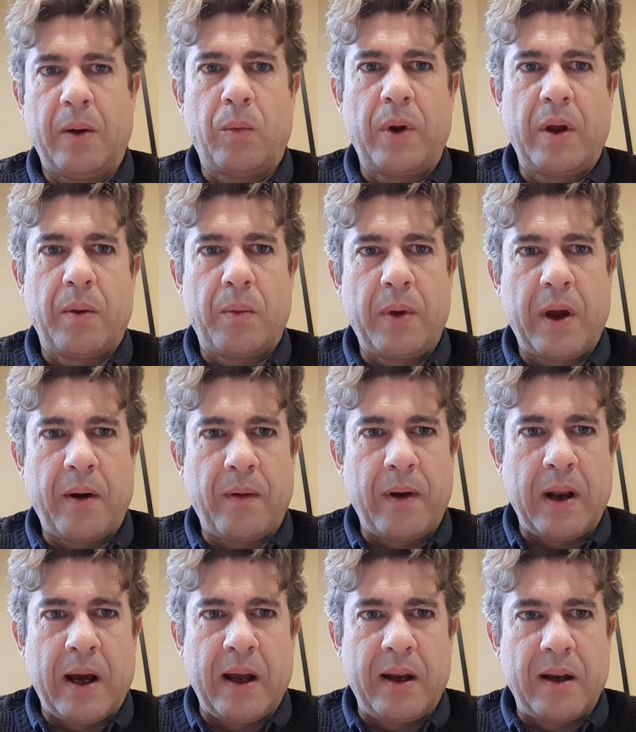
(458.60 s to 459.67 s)
we are
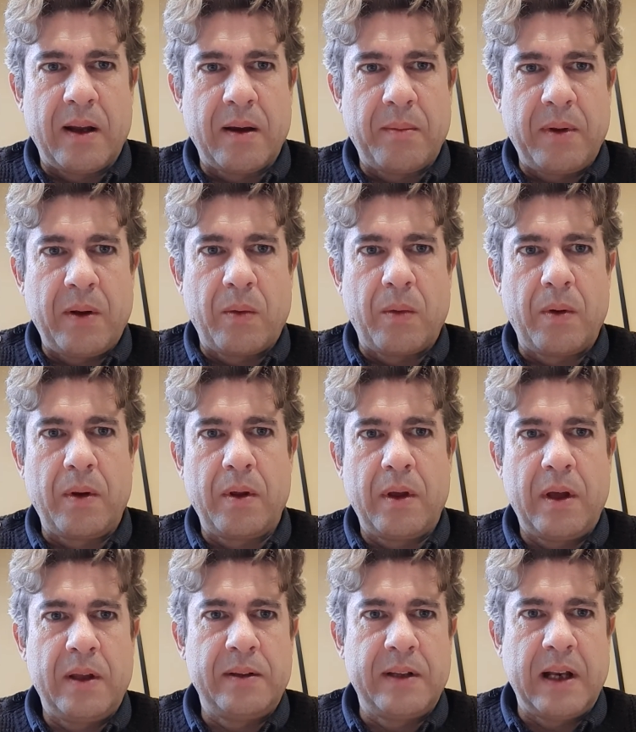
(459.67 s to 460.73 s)
online. I mean,
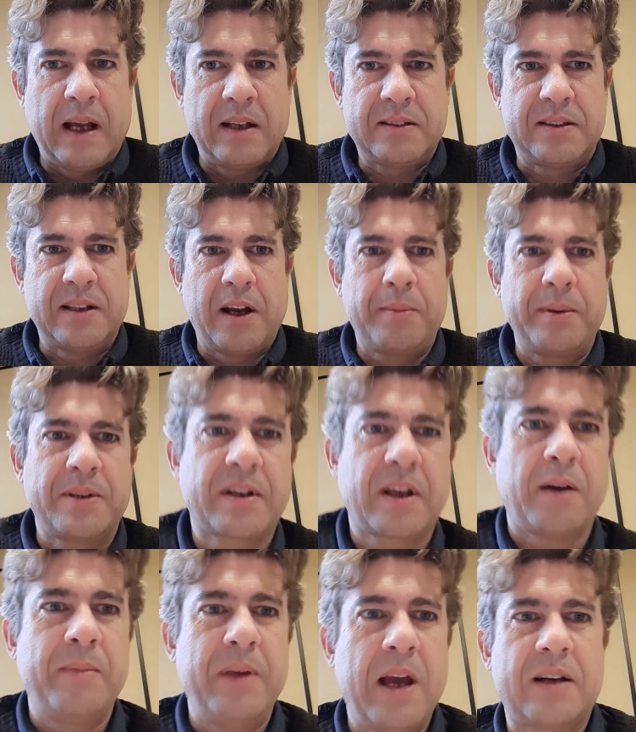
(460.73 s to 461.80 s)
the last service
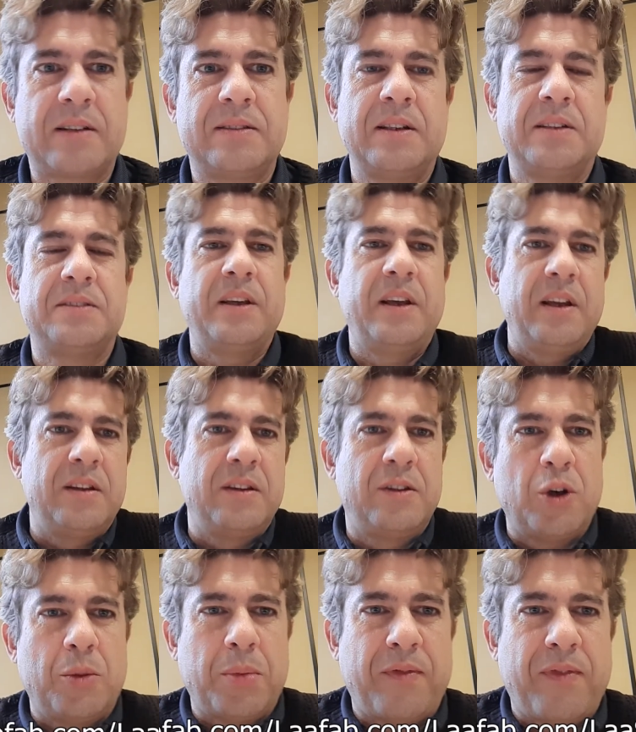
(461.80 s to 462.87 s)
can be accessed in
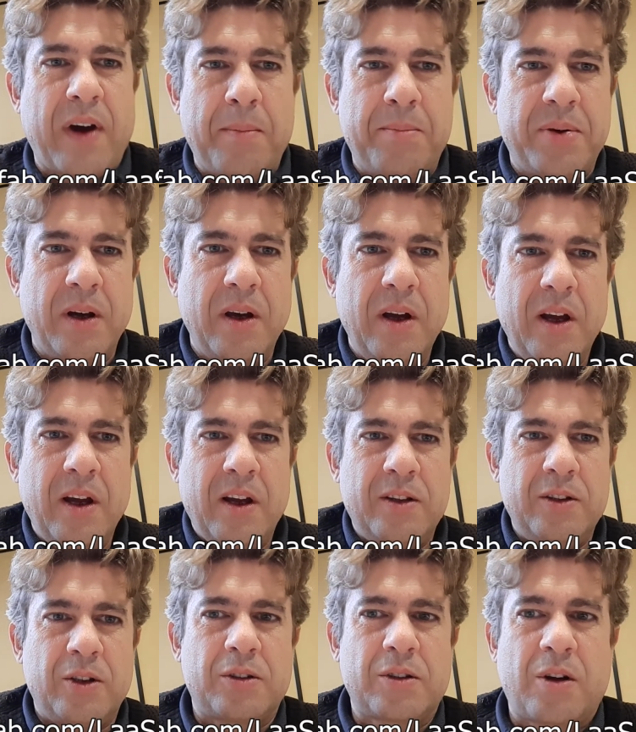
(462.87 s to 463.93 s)

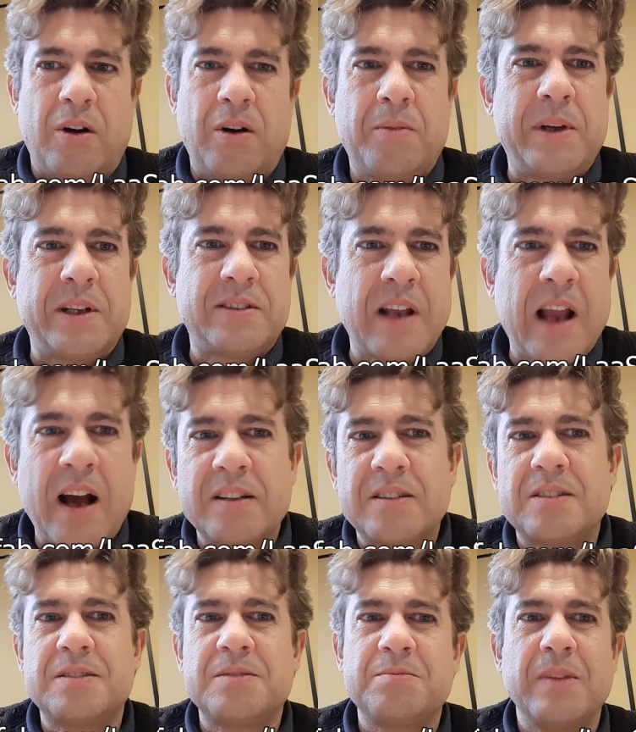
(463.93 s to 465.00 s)

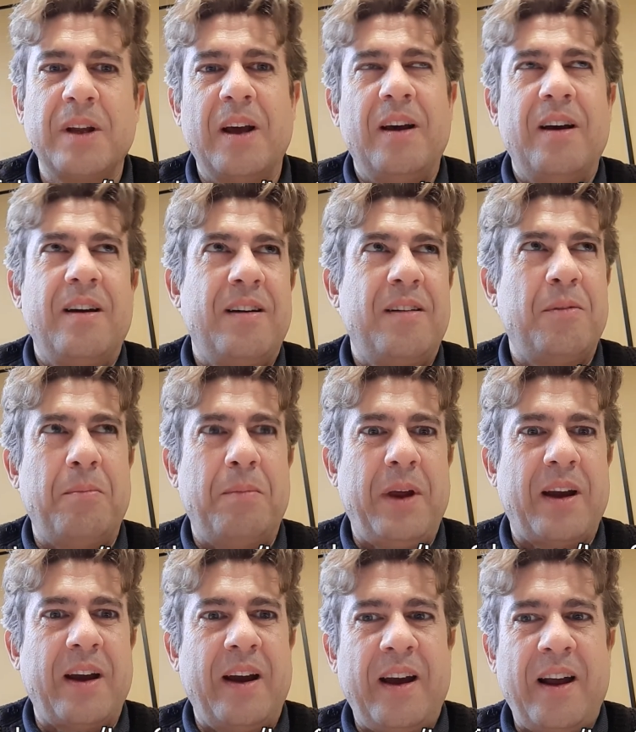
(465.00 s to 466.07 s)

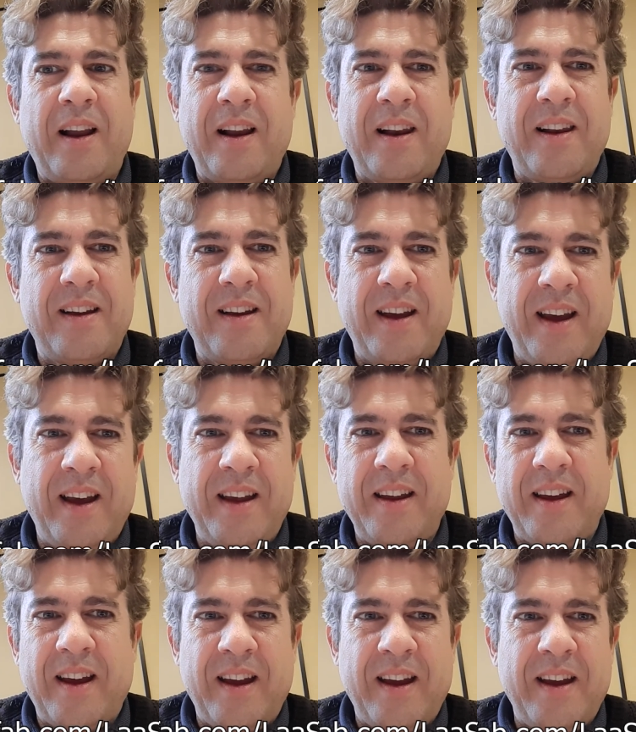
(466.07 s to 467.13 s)
topofapp.com/big
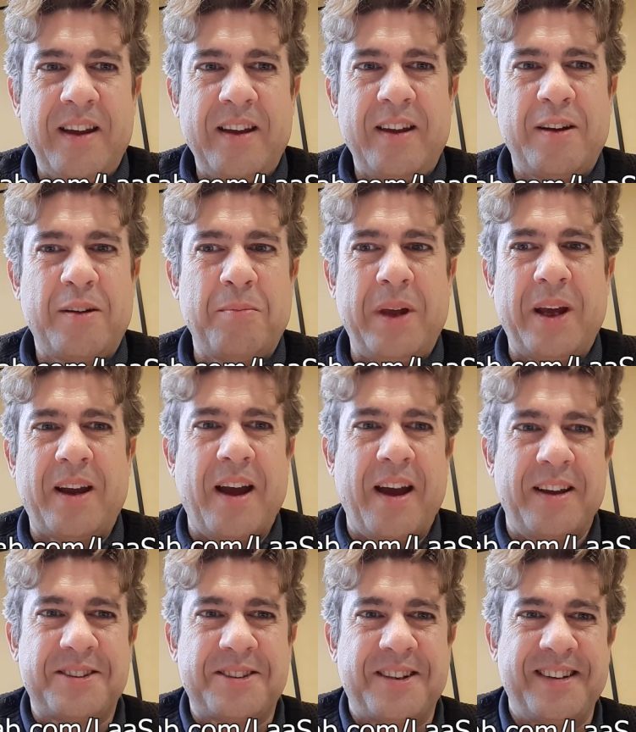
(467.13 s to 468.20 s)

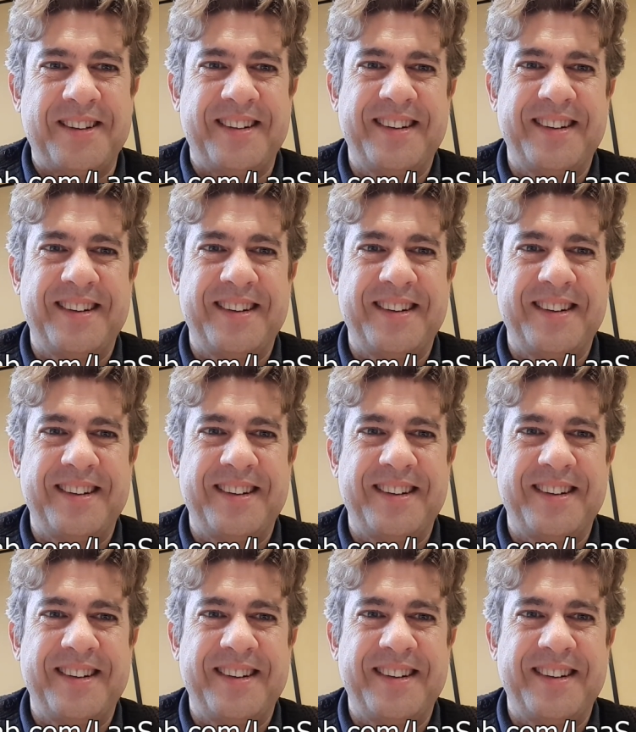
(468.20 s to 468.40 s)
L-A-A-big-S.